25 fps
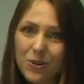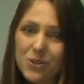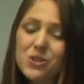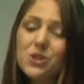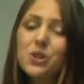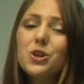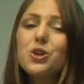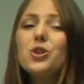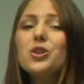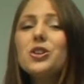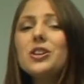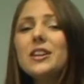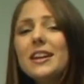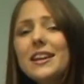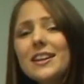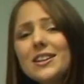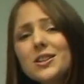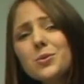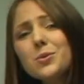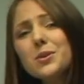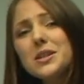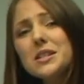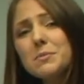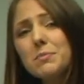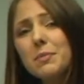So you need
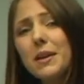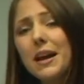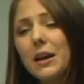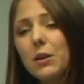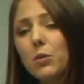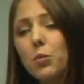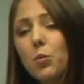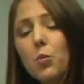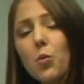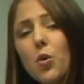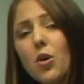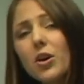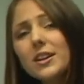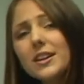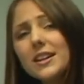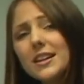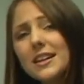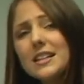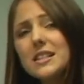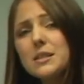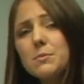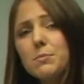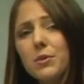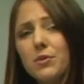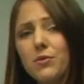to explain what it
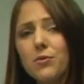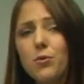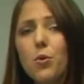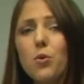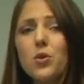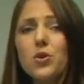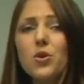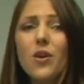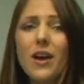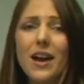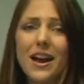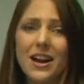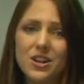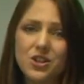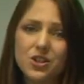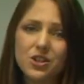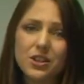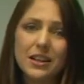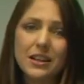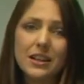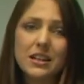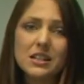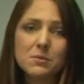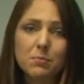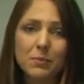is before you're
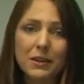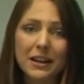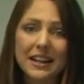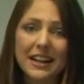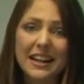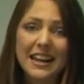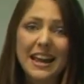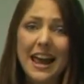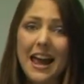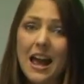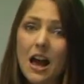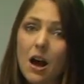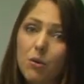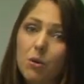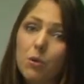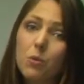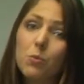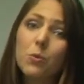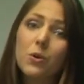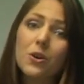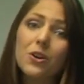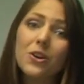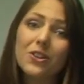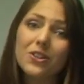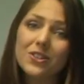actually explaining how it
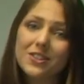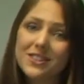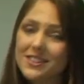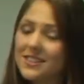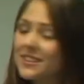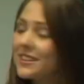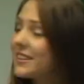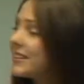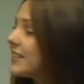works.